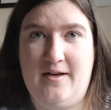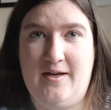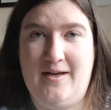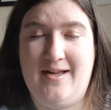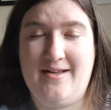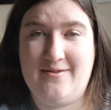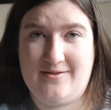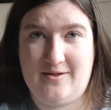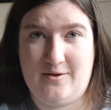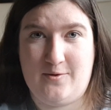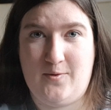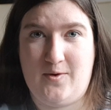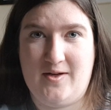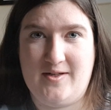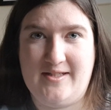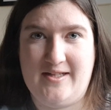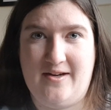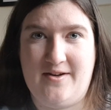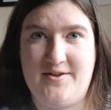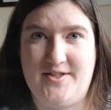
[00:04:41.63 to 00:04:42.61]
lesser
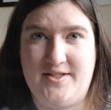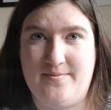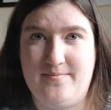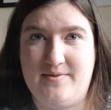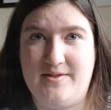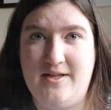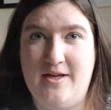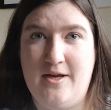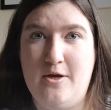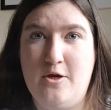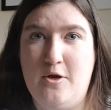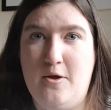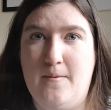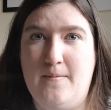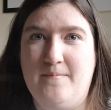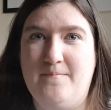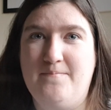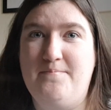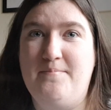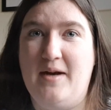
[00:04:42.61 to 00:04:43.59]
quality items,
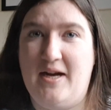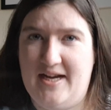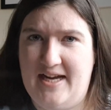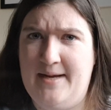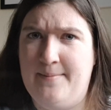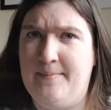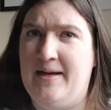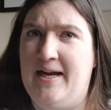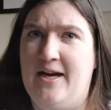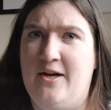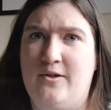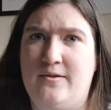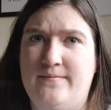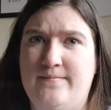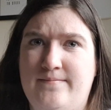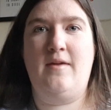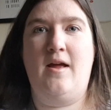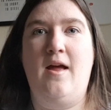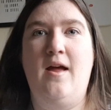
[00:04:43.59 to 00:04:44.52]
but hear me out.